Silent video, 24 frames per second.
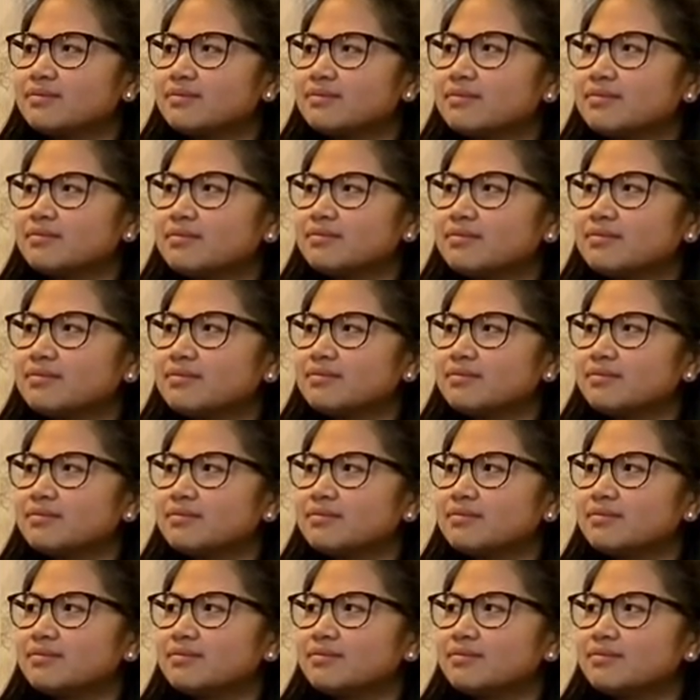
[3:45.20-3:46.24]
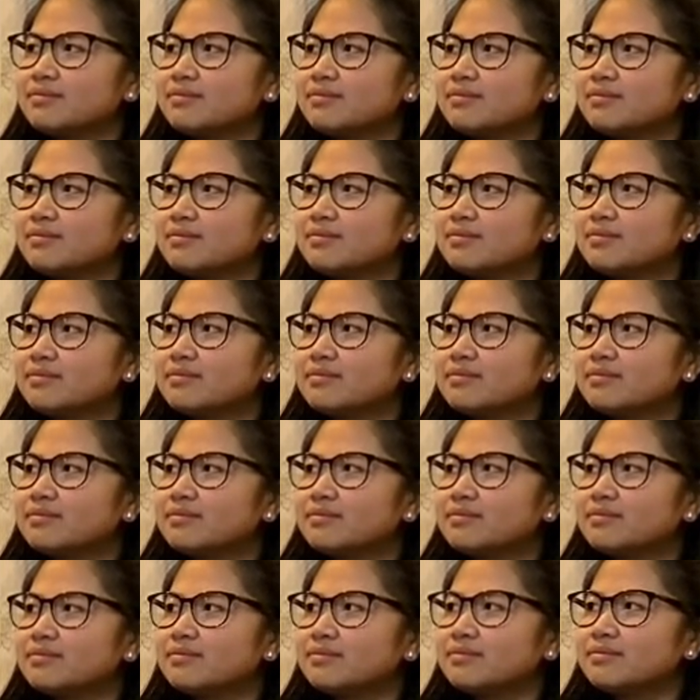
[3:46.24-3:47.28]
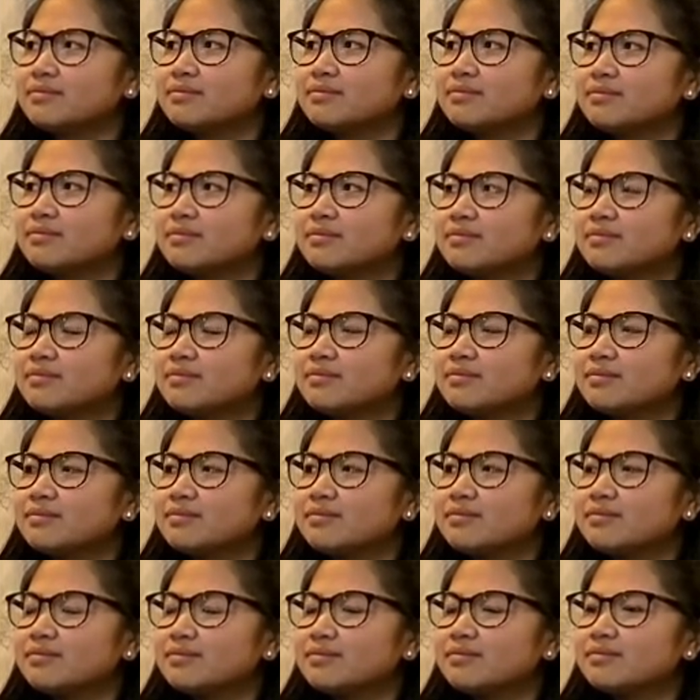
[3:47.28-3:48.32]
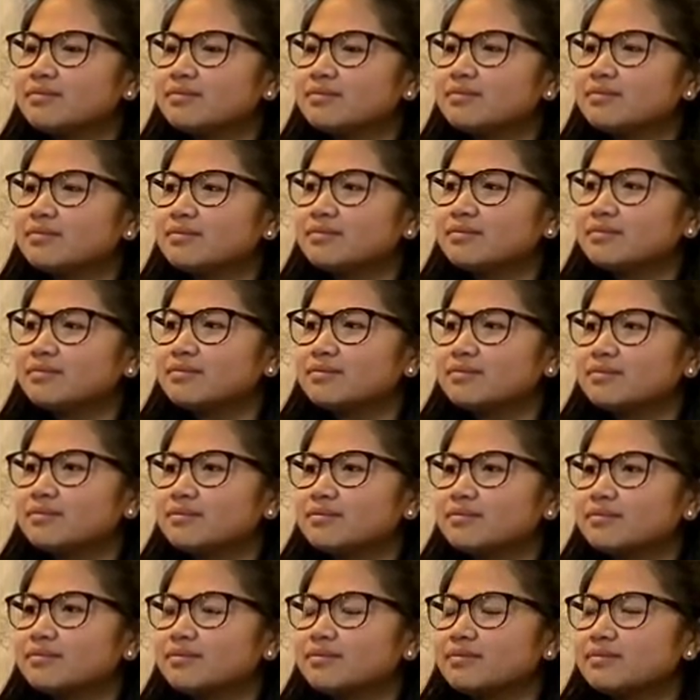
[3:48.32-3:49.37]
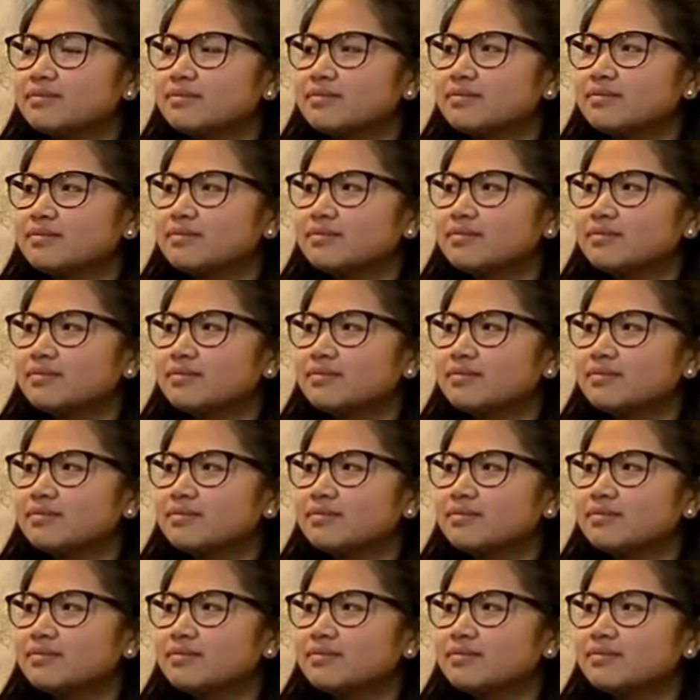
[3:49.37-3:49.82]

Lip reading: (not speaking)